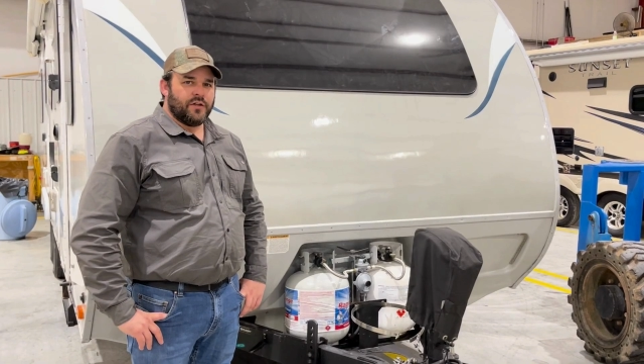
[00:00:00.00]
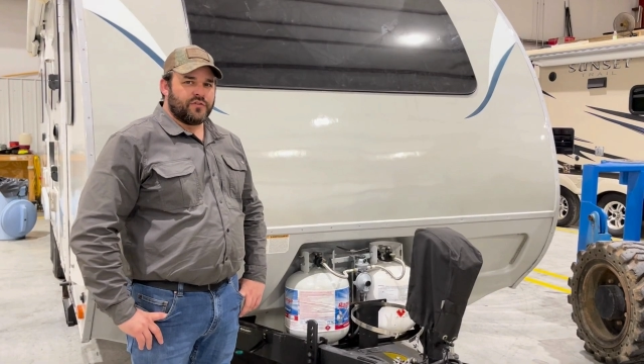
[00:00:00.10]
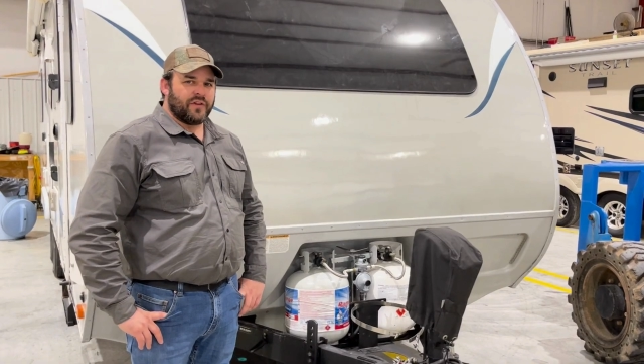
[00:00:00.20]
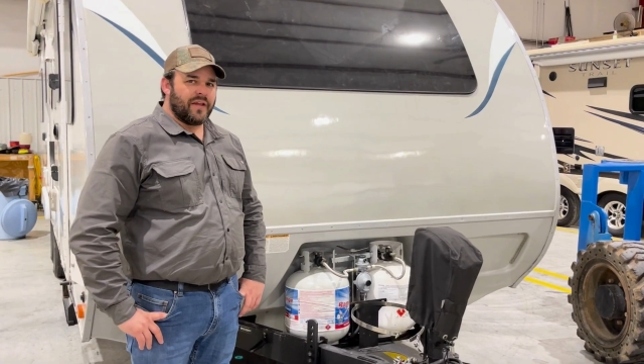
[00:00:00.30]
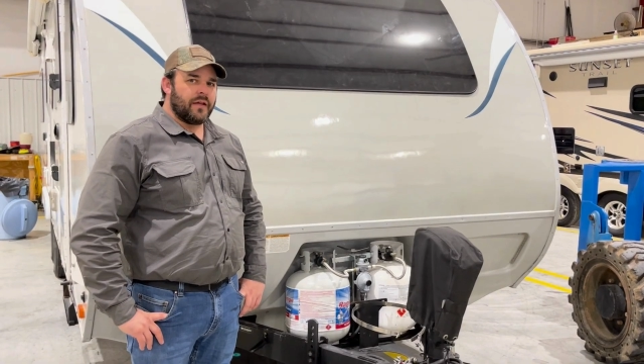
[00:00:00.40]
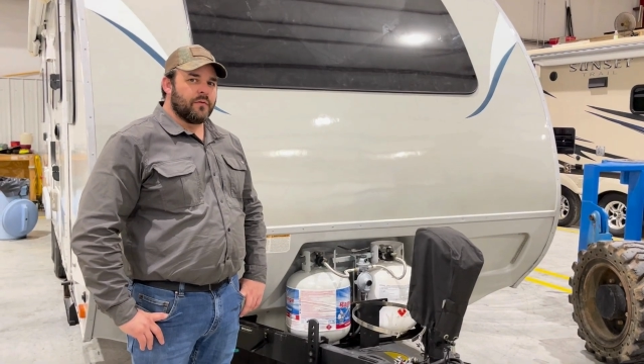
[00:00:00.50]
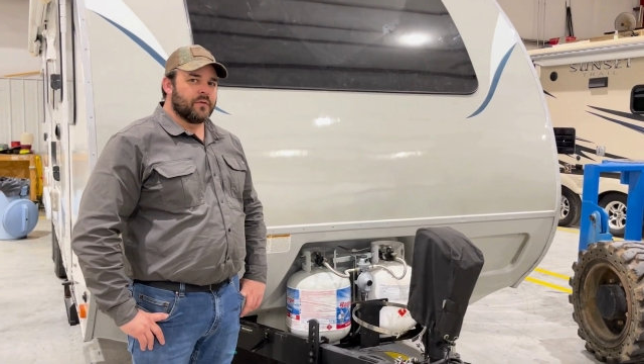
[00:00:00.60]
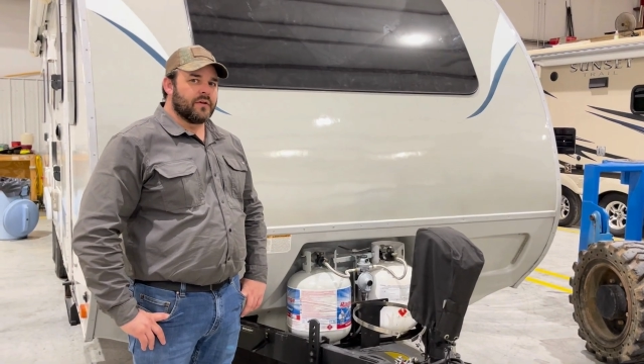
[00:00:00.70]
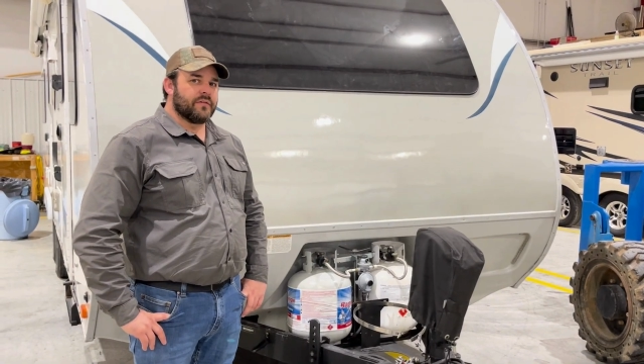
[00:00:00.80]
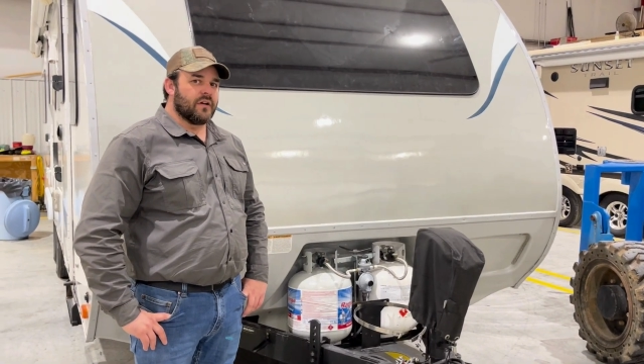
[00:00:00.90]
Today, we're
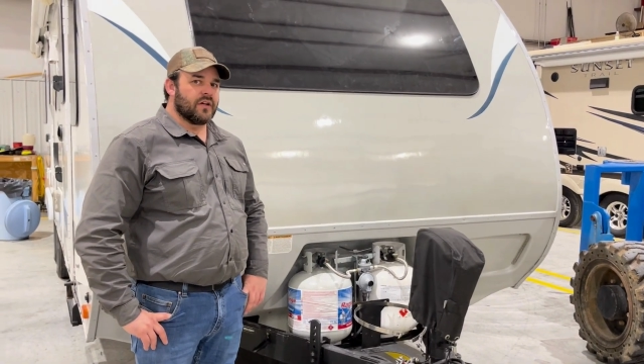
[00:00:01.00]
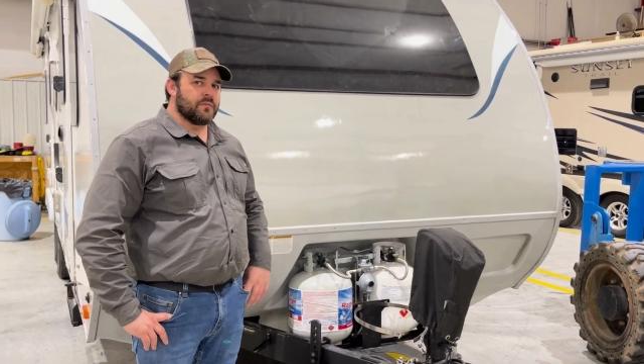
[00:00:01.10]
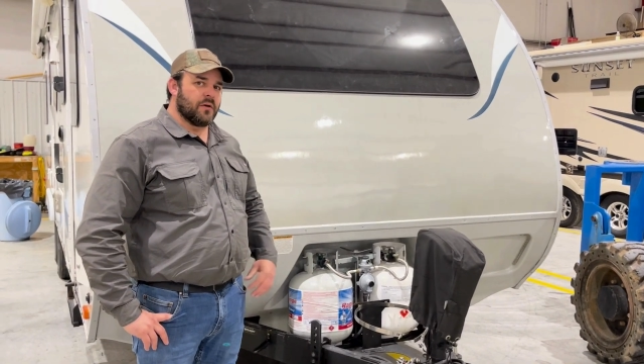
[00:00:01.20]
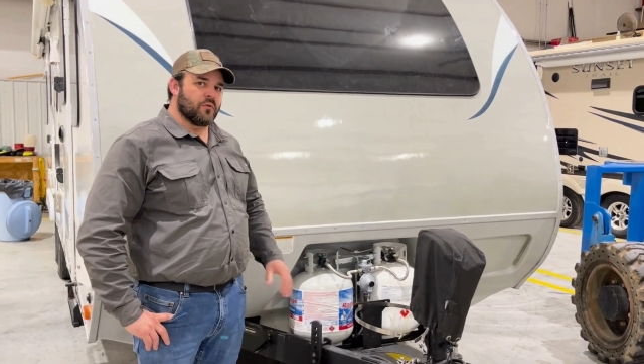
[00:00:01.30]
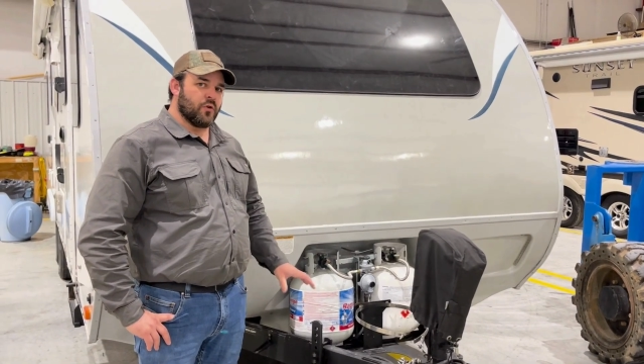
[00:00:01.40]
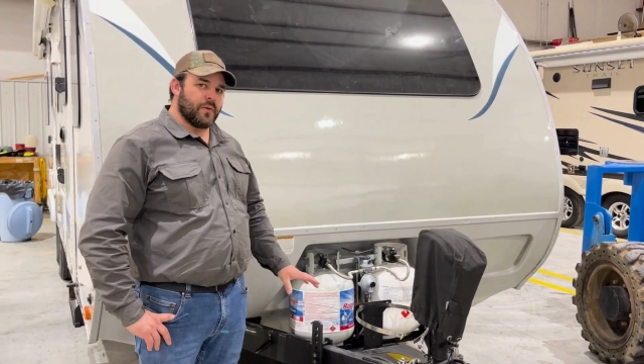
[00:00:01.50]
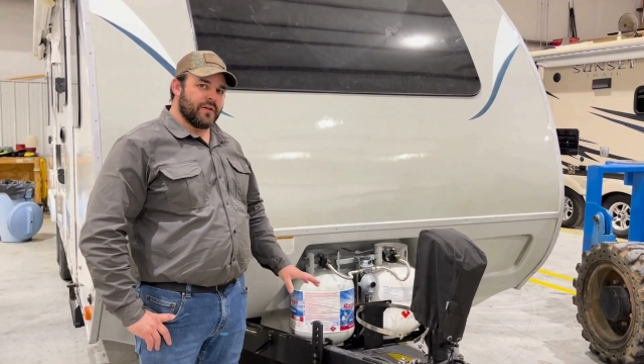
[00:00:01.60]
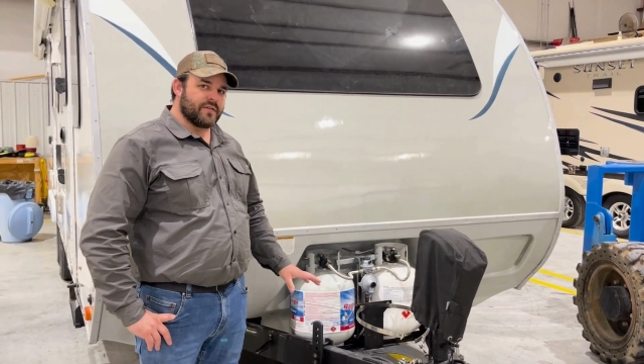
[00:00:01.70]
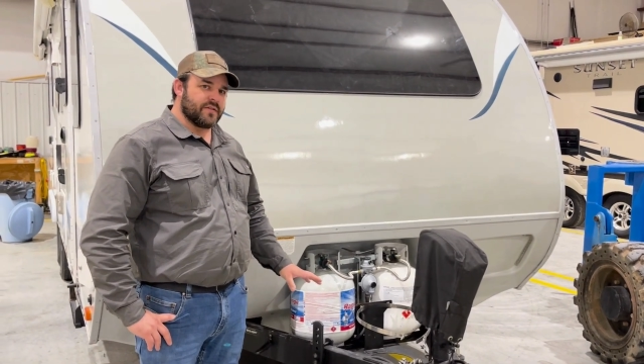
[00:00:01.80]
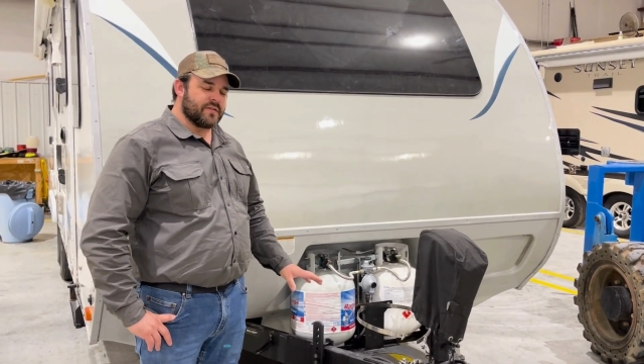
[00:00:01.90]
going to talk about
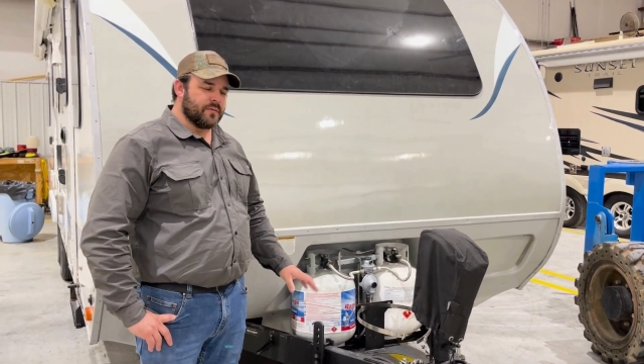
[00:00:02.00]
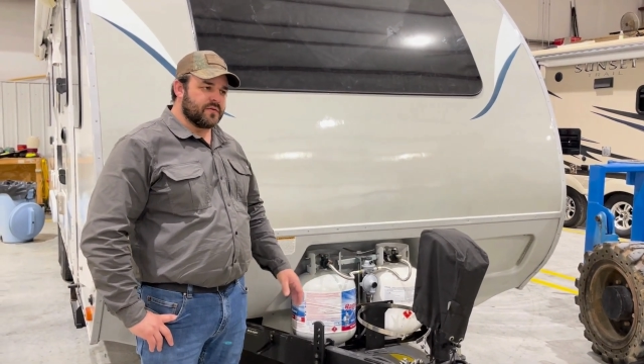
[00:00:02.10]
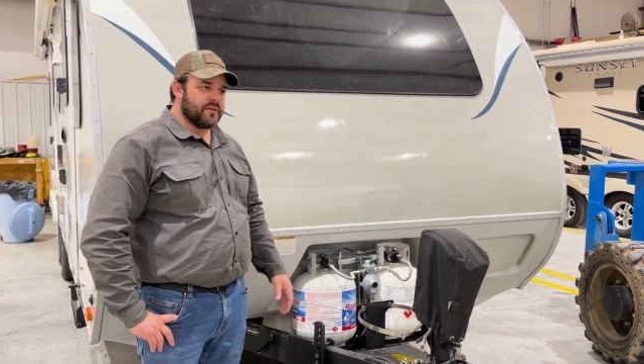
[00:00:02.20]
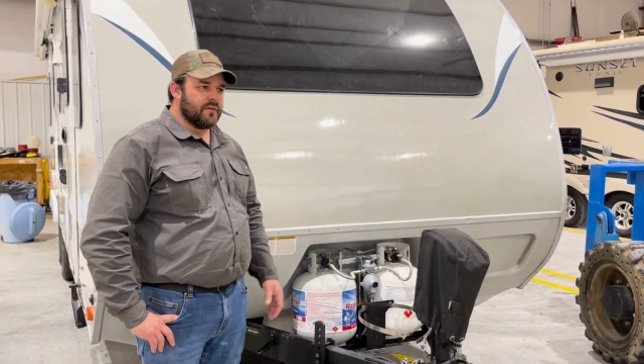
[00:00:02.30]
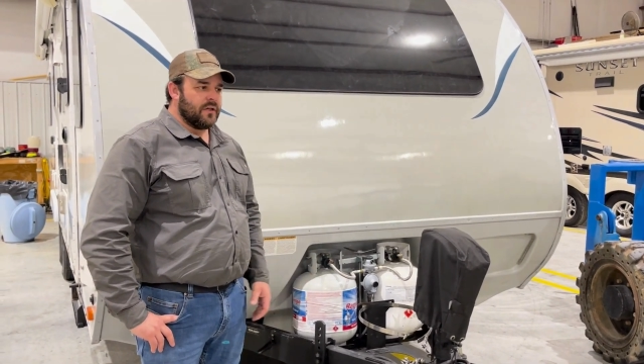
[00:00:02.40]
propane systems.